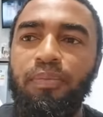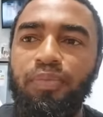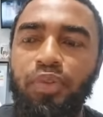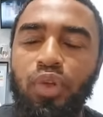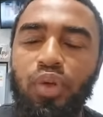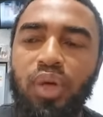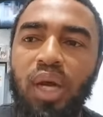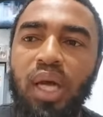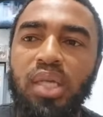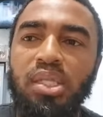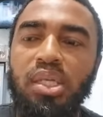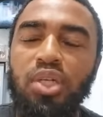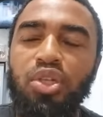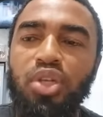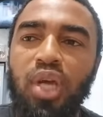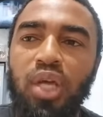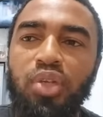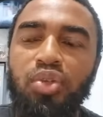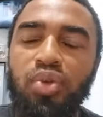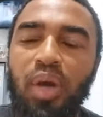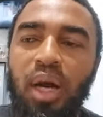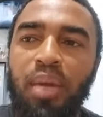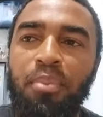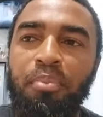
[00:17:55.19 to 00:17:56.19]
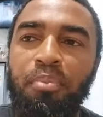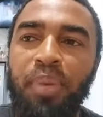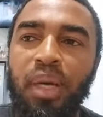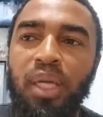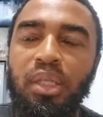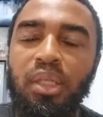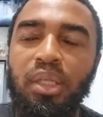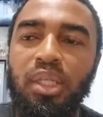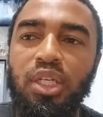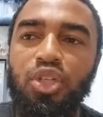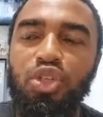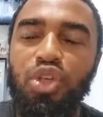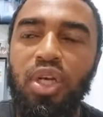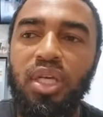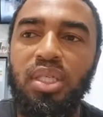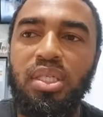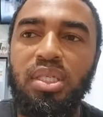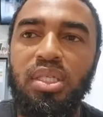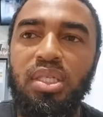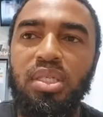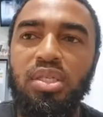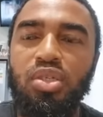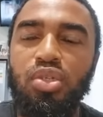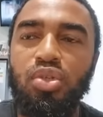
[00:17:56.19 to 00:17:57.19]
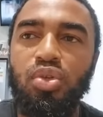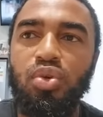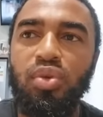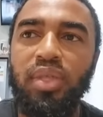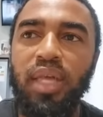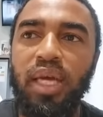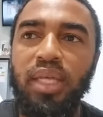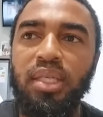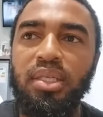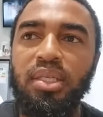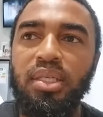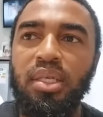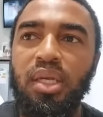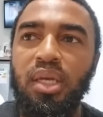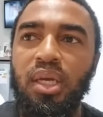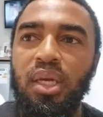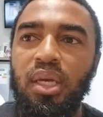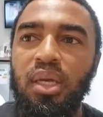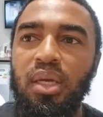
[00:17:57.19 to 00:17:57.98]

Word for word: you guys are trying to unbundle the trusts so that